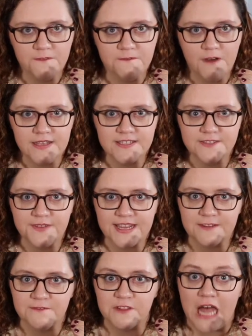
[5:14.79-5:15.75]

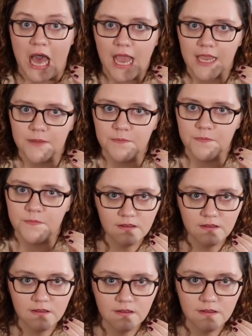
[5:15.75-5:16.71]
phosphate of lime.
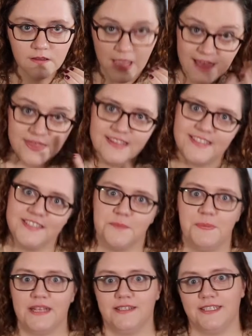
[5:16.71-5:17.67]
This is
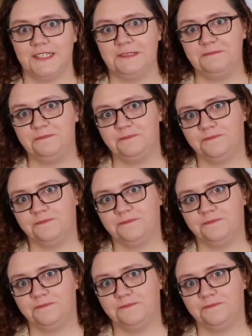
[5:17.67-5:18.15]
a big deal.